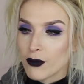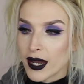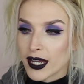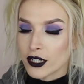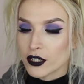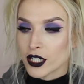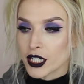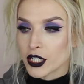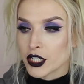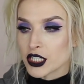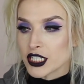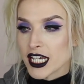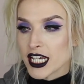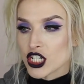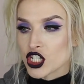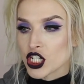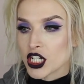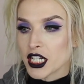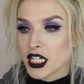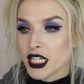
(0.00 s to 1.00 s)
minor
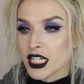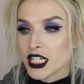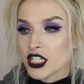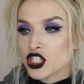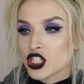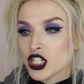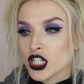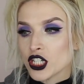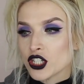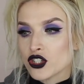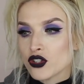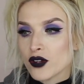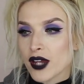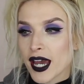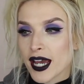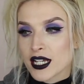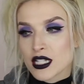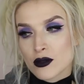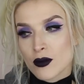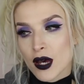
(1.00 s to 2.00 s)
irritation and itching due to
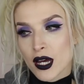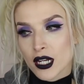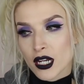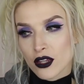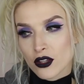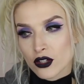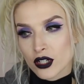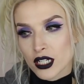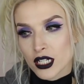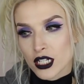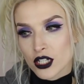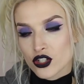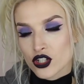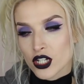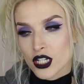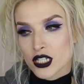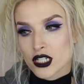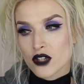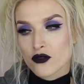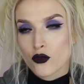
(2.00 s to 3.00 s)
eczema and other
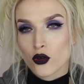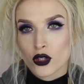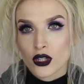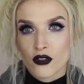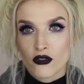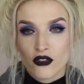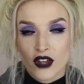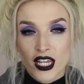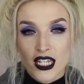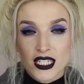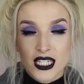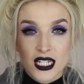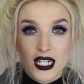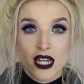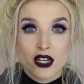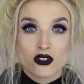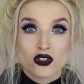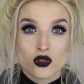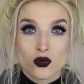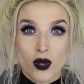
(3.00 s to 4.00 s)
conditions for the face and
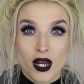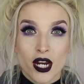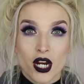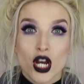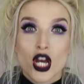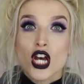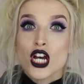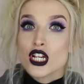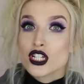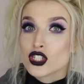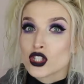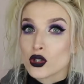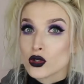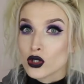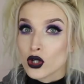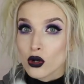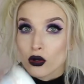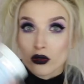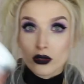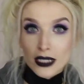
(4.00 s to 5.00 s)
elsewhere. So
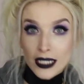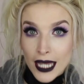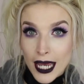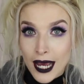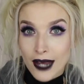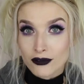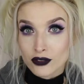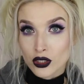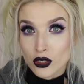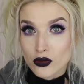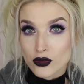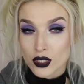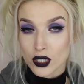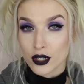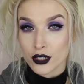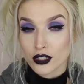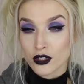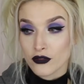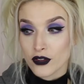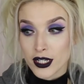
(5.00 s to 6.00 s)
you don't only have to use it
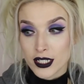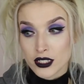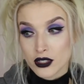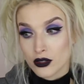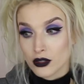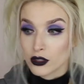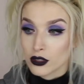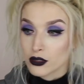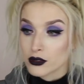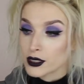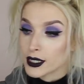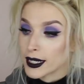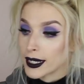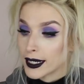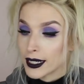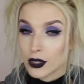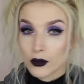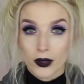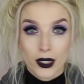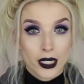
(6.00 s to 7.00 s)
on your face, you can use it
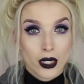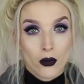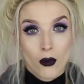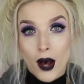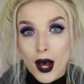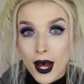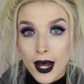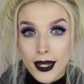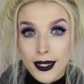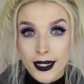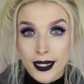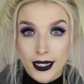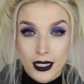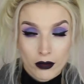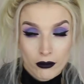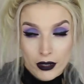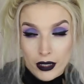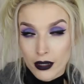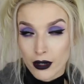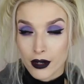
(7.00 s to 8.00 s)
anywhere you want,
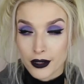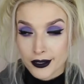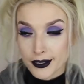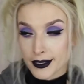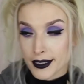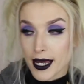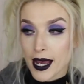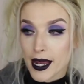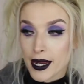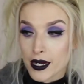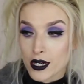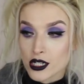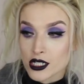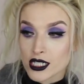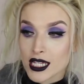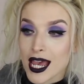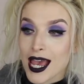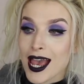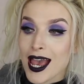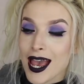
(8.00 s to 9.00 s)
anywhere your heart
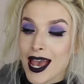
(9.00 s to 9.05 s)
desires.